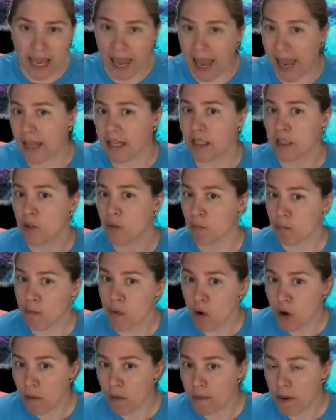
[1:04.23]
and
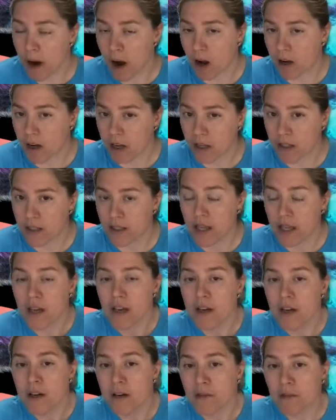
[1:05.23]
more products
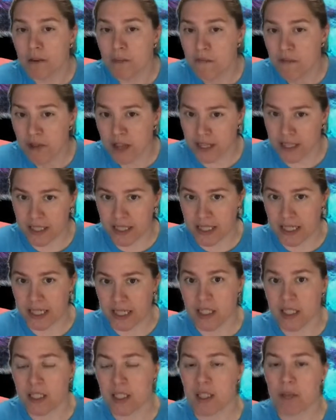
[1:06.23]
from Flexiness.